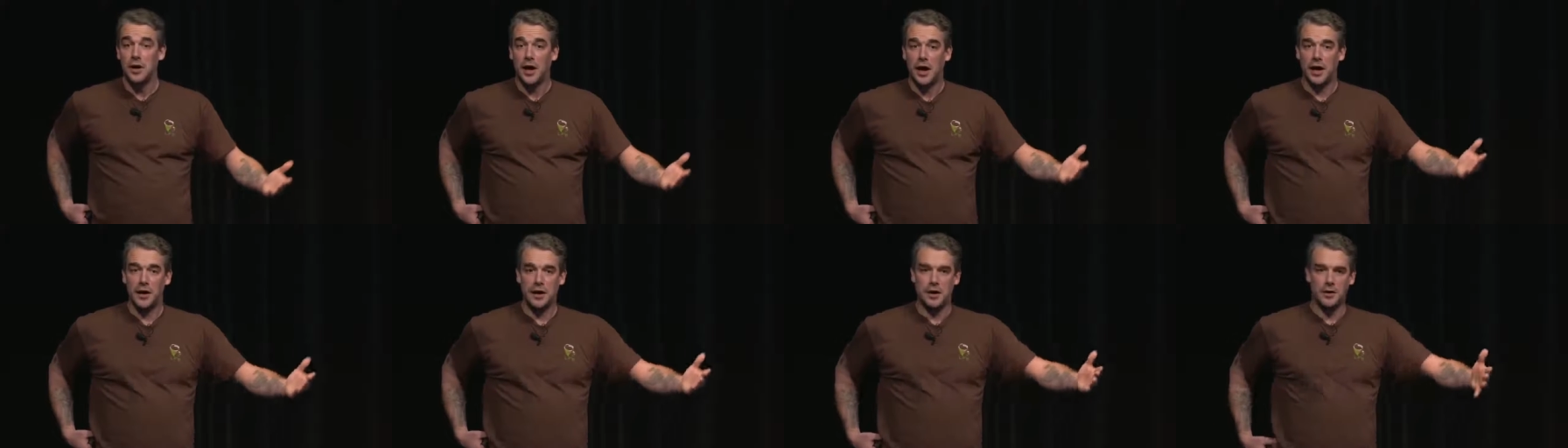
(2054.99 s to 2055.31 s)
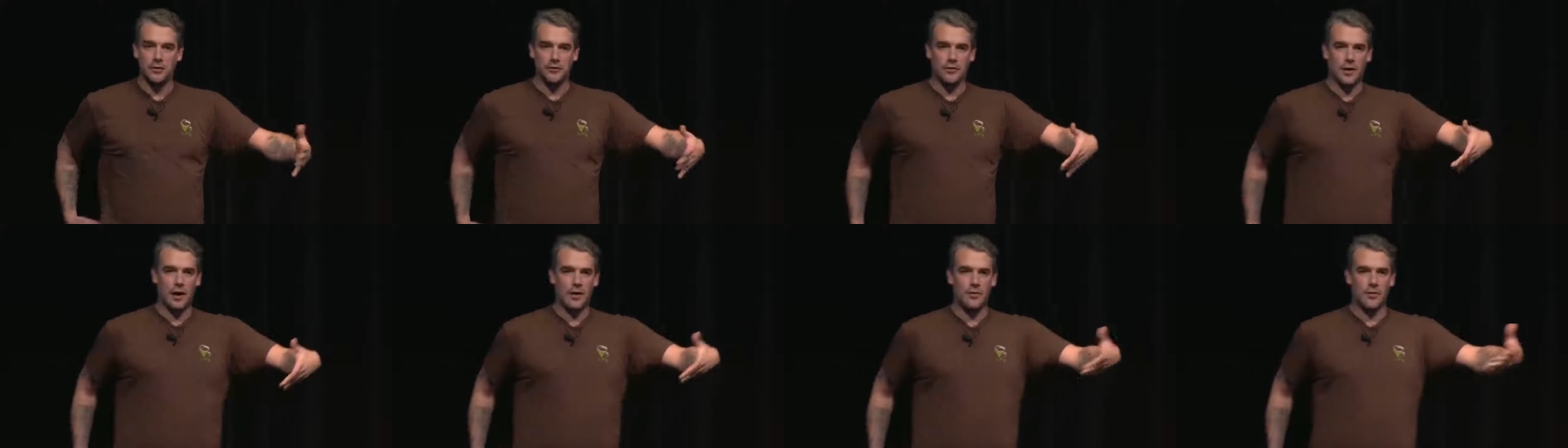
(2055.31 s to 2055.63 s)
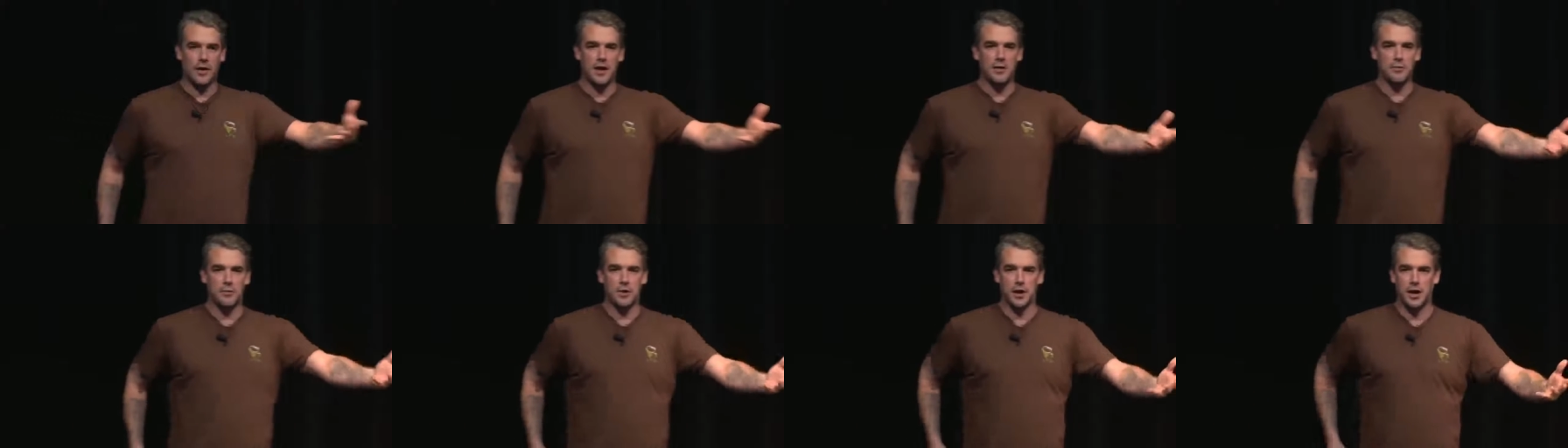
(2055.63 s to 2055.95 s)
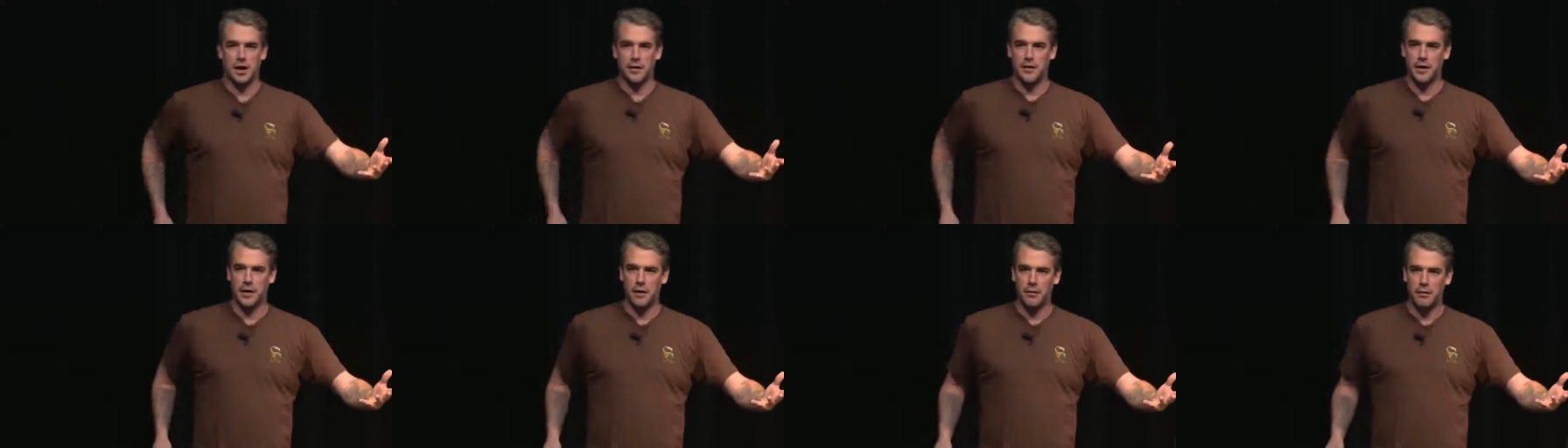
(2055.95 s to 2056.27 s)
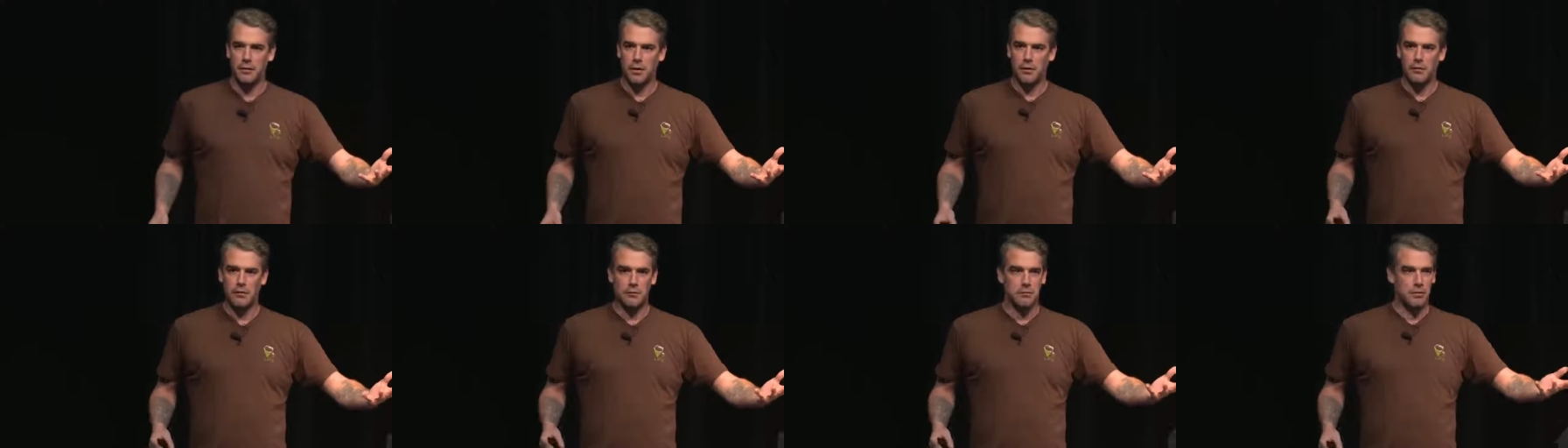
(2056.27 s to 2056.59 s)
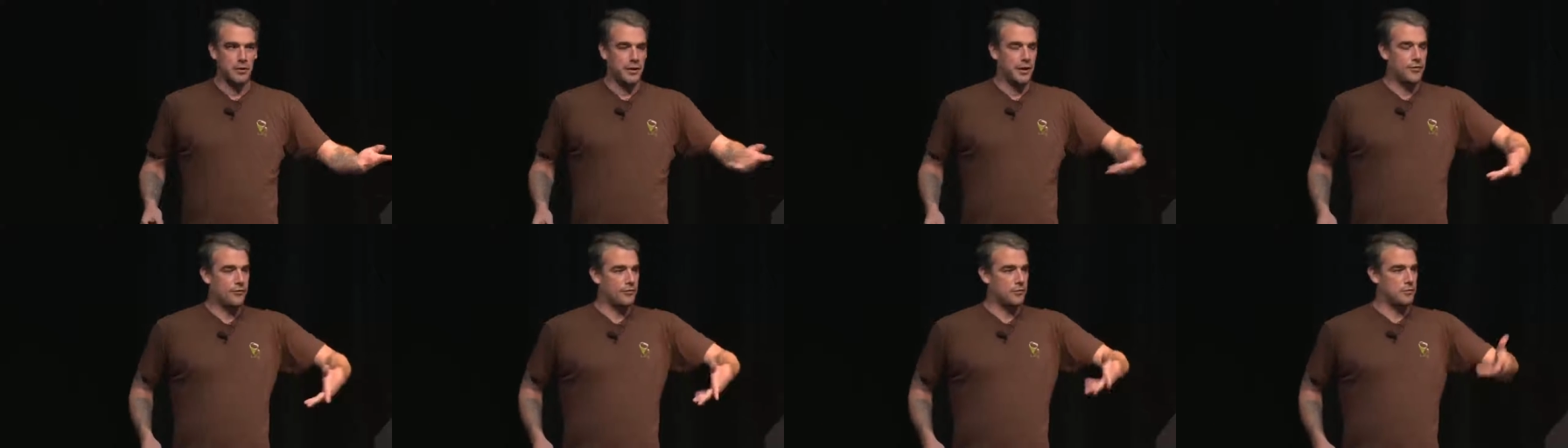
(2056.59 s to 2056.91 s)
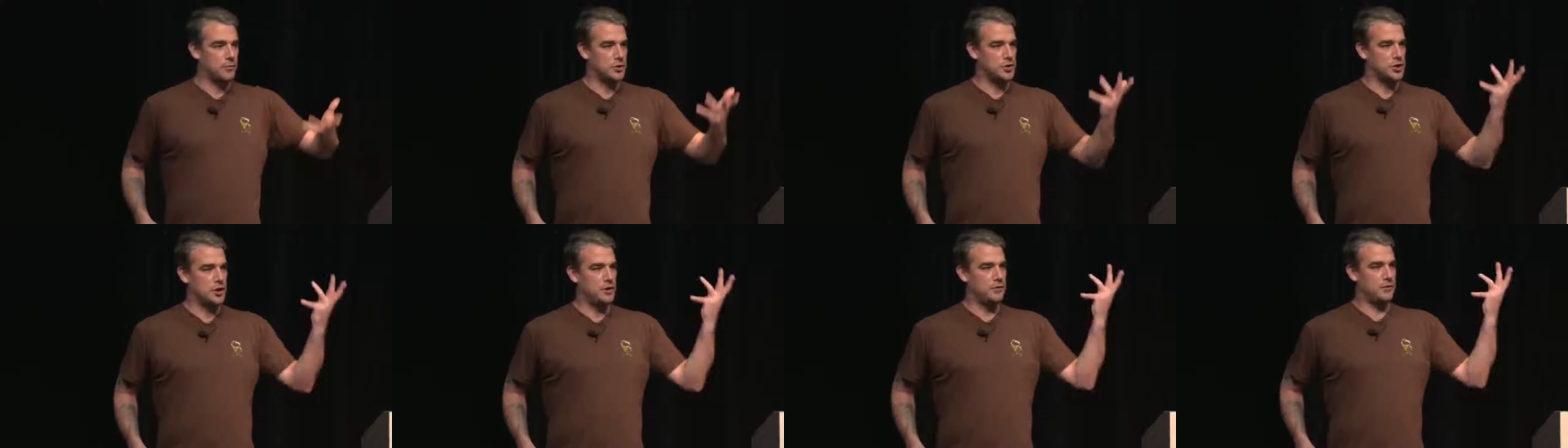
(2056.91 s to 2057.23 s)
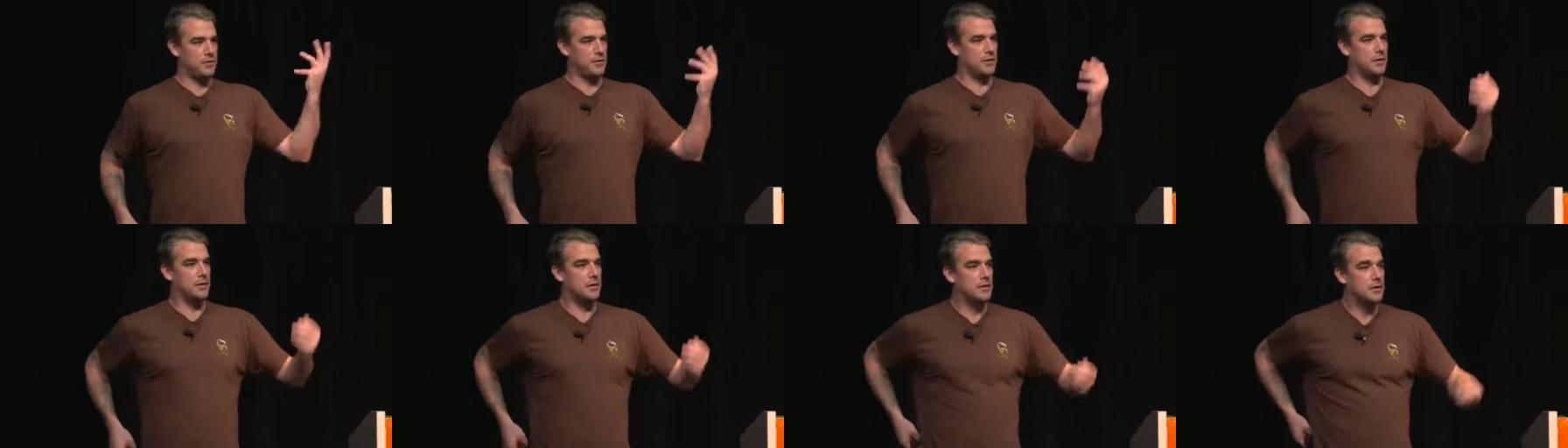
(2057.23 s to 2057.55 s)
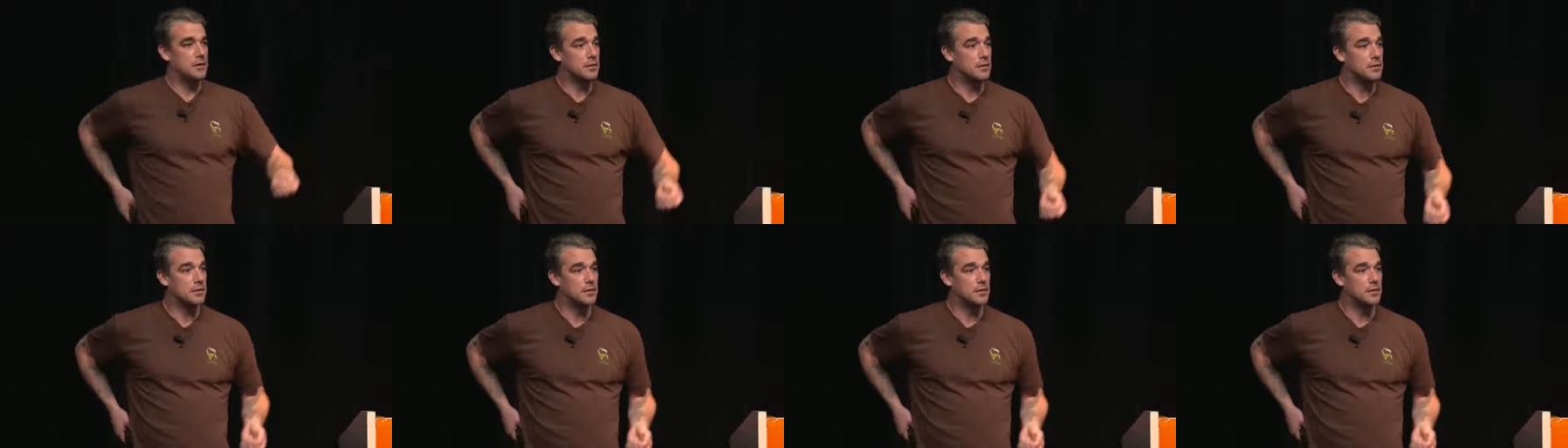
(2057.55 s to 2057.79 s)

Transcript: and here's how they work, and they go, oh, well, that's so much easier.